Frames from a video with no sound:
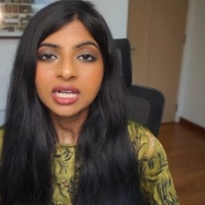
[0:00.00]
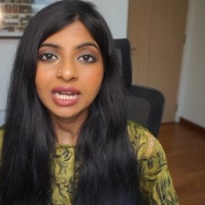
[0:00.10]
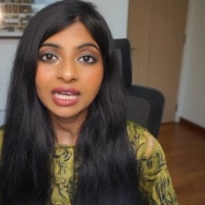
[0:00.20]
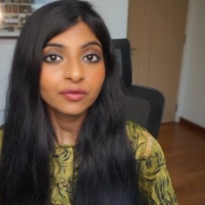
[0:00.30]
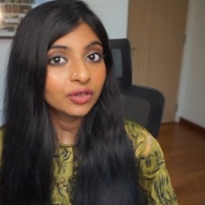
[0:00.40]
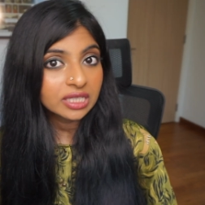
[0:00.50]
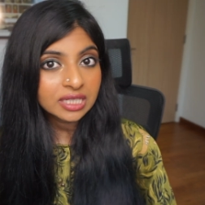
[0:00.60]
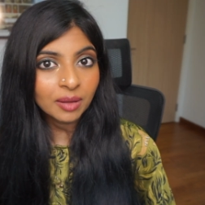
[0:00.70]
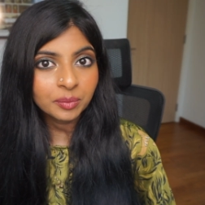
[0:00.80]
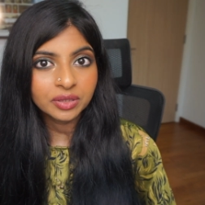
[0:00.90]
Like, for
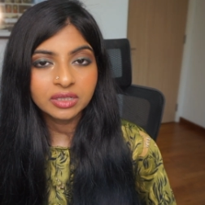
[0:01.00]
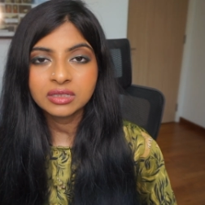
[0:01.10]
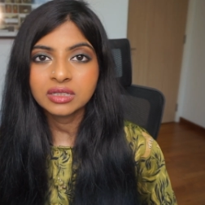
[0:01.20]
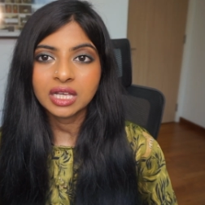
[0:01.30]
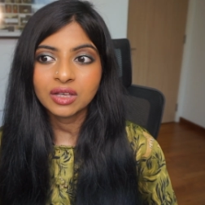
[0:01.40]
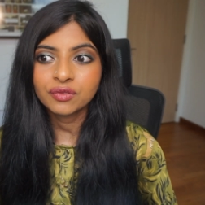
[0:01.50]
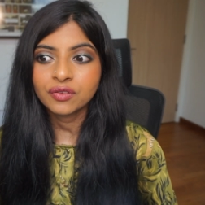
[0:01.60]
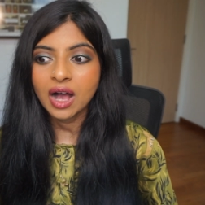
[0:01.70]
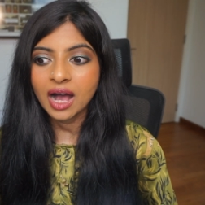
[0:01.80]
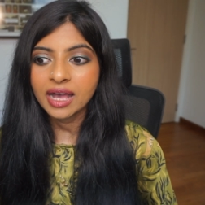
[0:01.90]
example, if
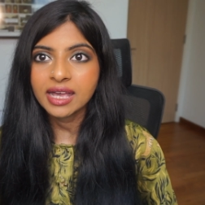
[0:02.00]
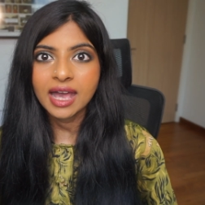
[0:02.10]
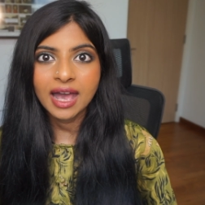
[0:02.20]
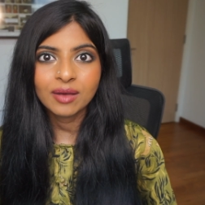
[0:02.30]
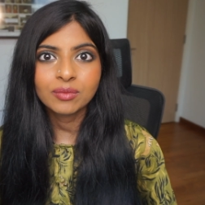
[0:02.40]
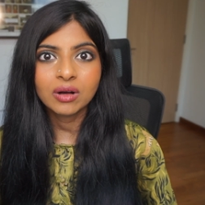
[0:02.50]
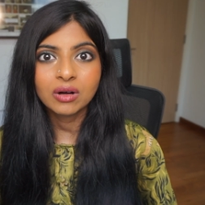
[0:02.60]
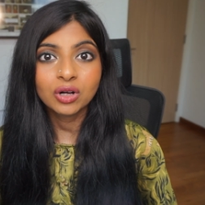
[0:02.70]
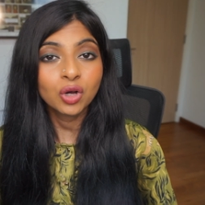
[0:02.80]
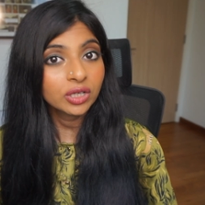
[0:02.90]
I am
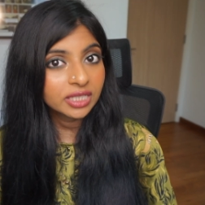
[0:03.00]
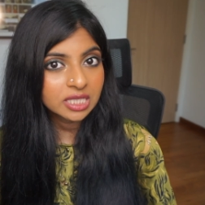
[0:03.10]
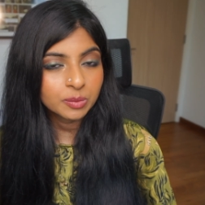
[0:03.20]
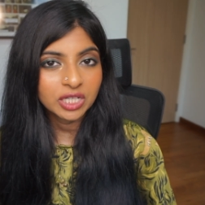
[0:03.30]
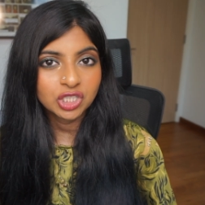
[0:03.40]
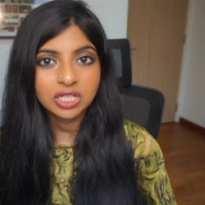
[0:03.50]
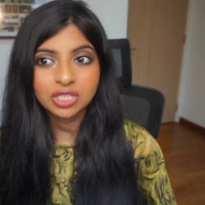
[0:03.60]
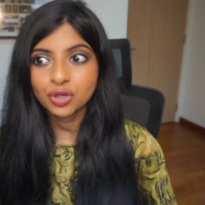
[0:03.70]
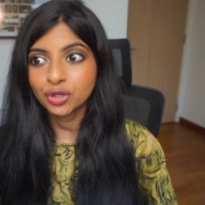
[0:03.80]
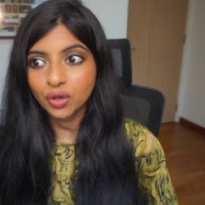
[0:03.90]
a content
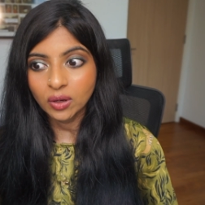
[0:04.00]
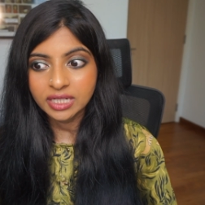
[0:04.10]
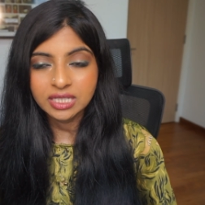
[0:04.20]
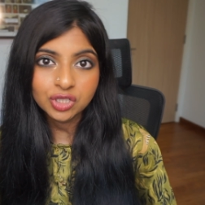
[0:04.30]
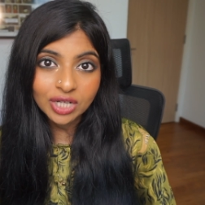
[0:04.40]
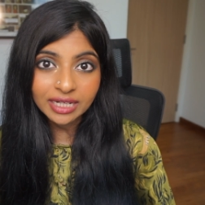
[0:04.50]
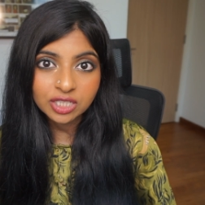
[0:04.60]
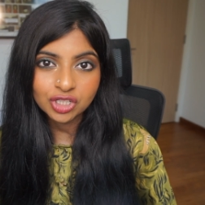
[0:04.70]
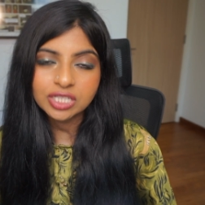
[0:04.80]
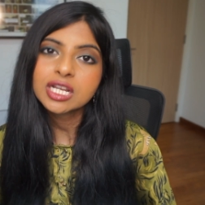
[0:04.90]
specialist or a content
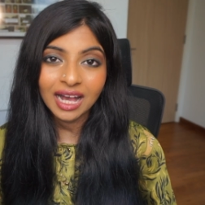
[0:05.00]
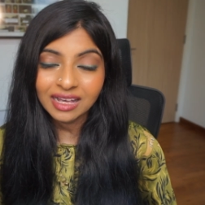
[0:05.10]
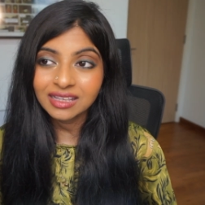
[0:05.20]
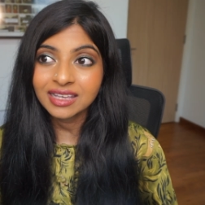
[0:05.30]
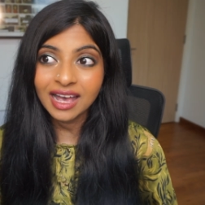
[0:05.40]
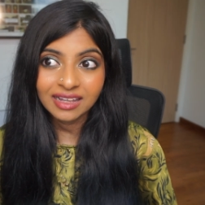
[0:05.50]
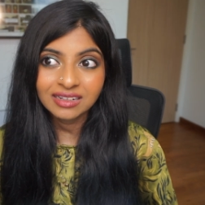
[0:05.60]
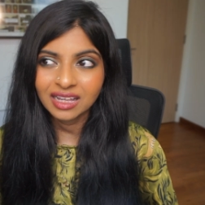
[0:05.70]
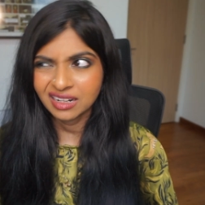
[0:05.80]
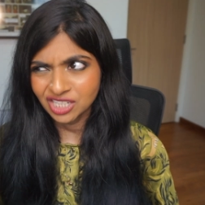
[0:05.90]
strategist, I can
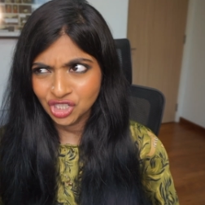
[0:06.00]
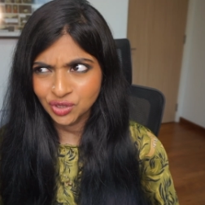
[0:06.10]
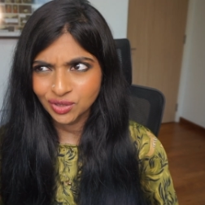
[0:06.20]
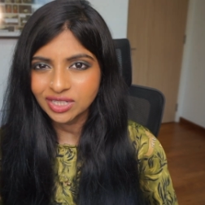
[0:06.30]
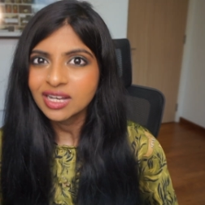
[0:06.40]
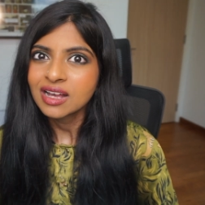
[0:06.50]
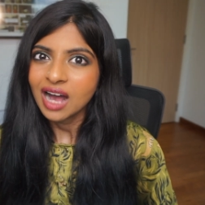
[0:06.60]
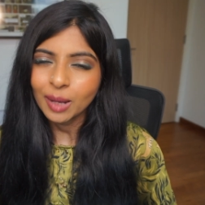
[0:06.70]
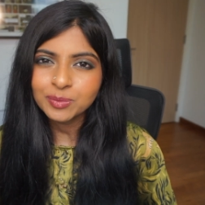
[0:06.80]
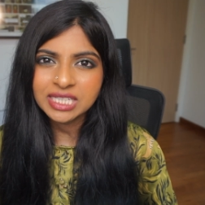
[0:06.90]
and I should
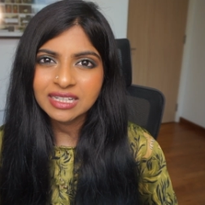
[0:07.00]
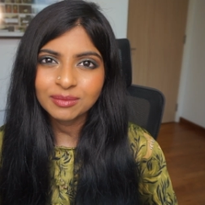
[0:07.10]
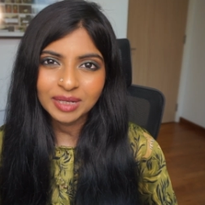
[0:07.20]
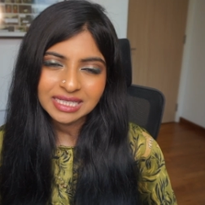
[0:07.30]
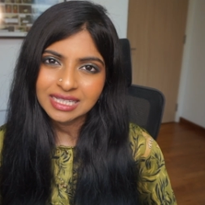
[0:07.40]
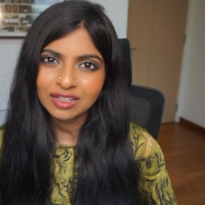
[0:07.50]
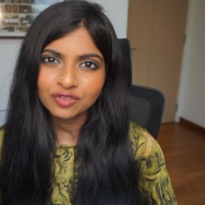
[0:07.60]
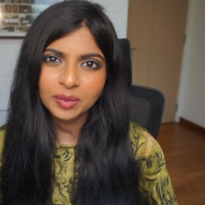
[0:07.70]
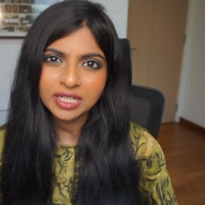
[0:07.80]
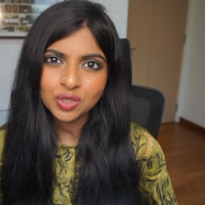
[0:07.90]
upskill
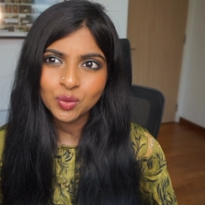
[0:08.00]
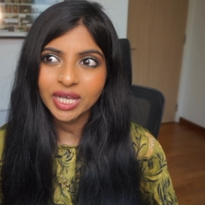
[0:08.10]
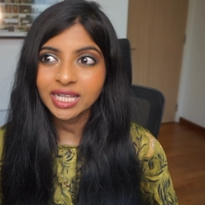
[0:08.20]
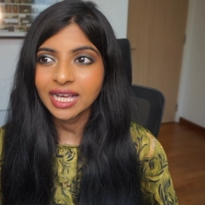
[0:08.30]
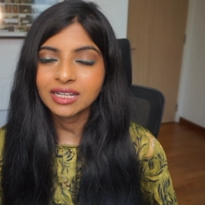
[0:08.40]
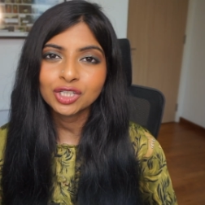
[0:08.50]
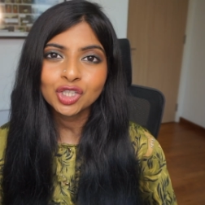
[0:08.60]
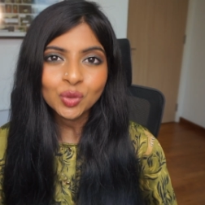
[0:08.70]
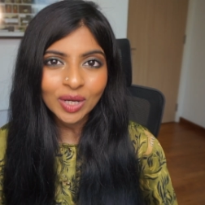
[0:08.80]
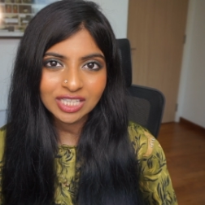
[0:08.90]
myself by doing like
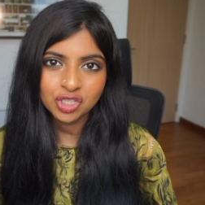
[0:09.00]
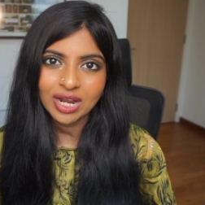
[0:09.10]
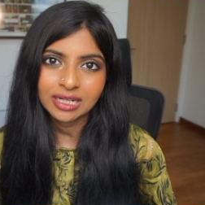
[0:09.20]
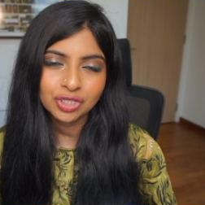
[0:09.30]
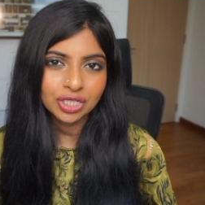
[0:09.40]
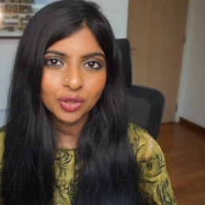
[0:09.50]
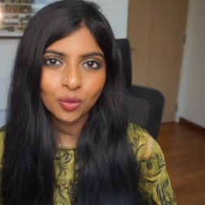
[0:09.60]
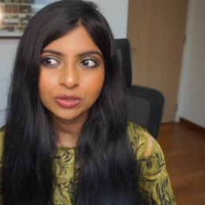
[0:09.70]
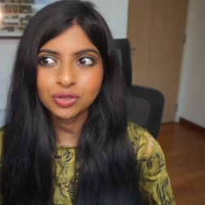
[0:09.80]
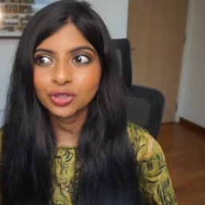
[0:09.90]
a UX strategy
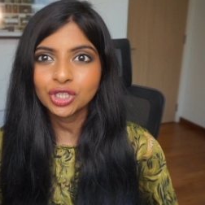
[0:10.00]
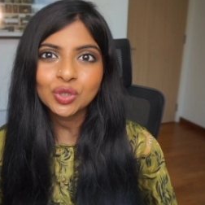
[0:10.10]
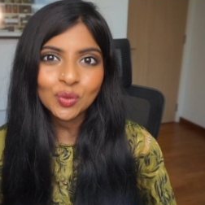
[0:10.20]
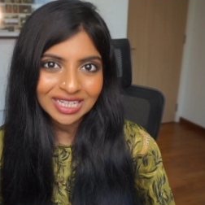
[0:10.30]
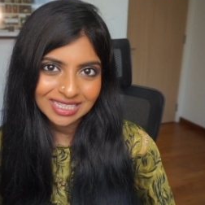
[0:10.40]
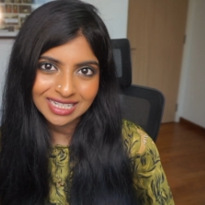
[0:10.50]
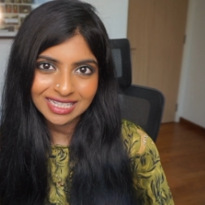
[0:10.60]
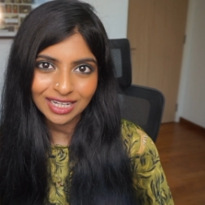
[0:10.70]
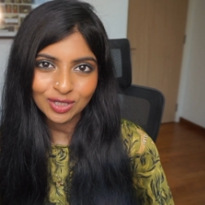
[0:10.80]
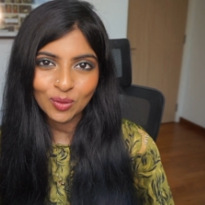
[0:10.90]
course or a UX
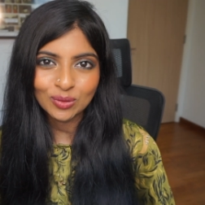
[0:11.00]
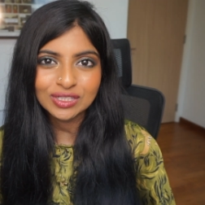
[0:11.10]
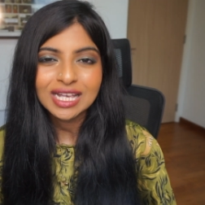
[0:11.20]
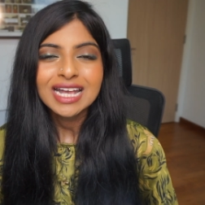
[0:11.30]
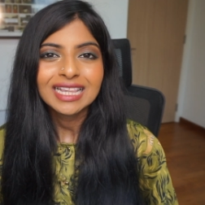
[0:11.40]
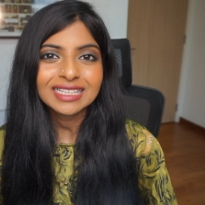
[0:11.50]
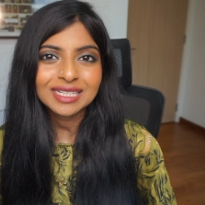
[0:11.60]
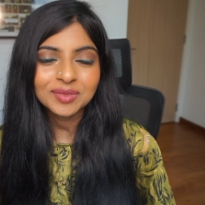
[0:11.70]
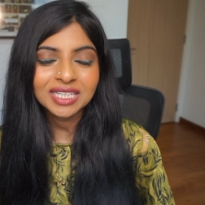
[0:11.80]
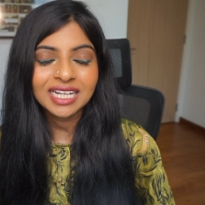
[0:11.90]
design course. That's
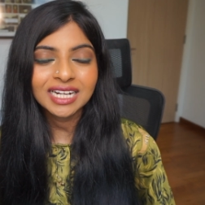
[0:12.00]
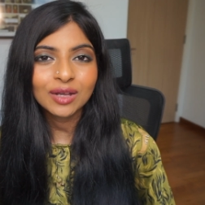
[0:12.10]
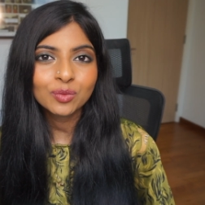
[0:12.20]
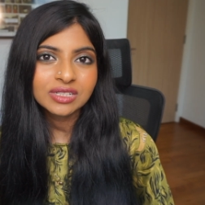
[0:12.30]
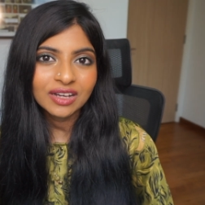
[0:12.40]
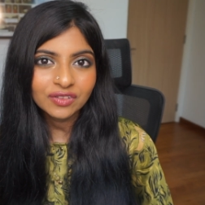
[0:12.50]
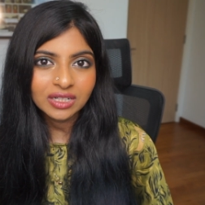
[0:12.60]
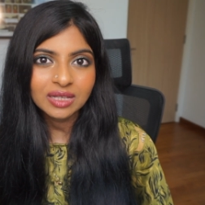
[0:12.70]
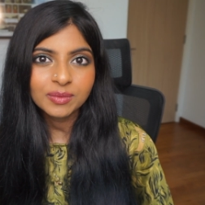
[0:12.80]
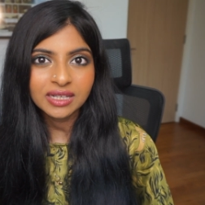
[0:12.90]
something that I would
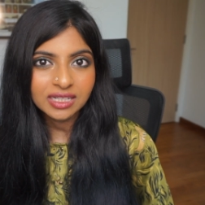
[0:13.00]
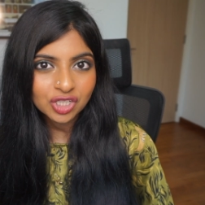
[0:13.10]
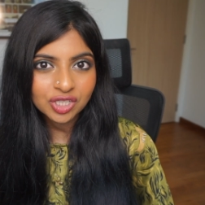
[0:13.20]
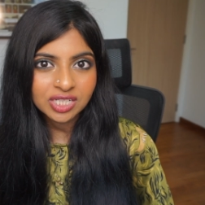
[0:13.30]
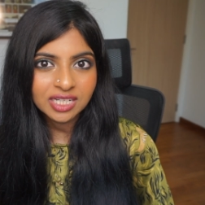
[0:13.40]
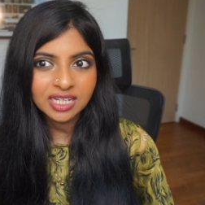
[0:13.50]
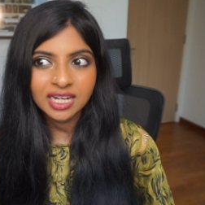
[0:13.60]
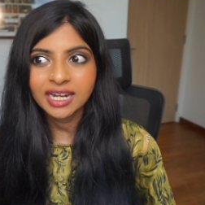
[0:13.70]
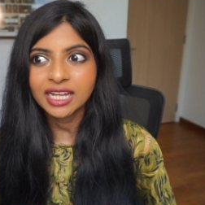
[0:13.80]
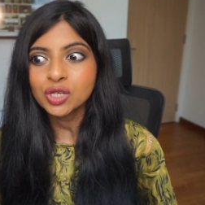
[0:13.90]
definitely be interested in,
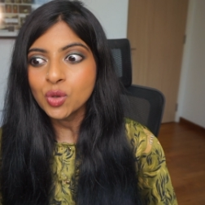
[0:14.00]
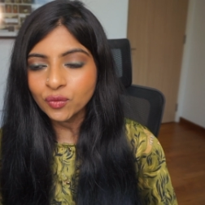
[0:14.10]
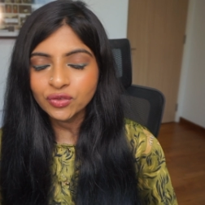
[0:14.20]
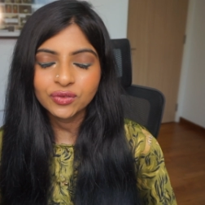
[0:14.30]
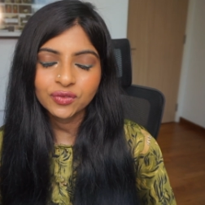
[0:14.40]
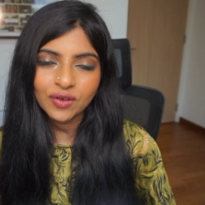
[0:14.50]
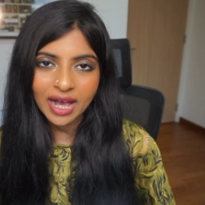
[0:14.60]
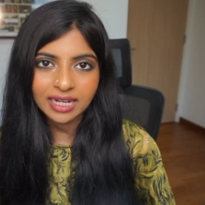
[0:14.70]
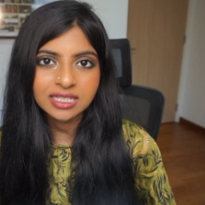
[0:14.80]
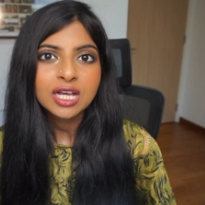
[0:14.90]
and I know for a
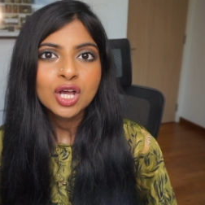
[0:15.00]
fact